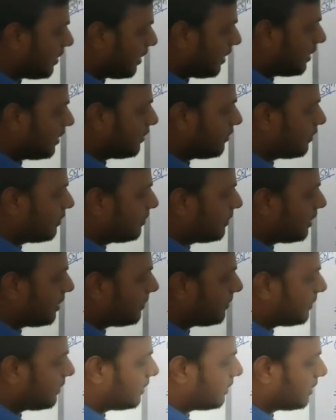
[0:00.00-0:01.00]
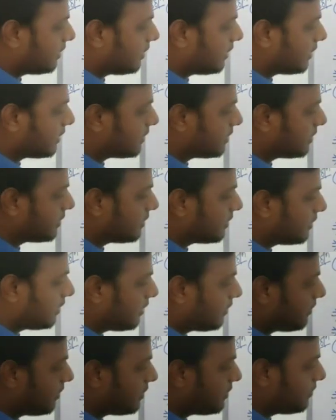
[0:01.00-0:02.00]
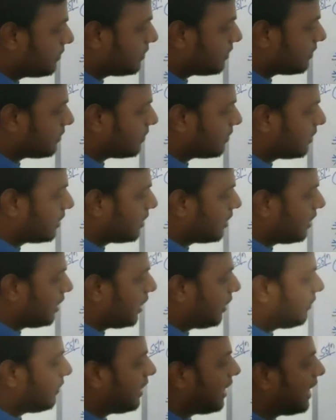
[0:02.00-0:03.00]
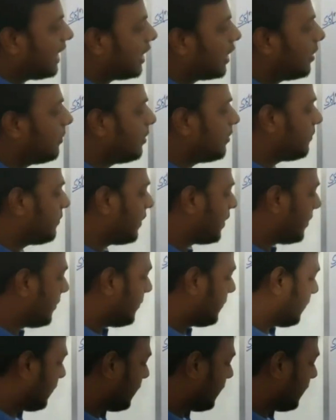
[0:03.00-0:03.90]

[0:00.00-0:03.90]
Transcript: and it will become 30x equals to 0. Now take common from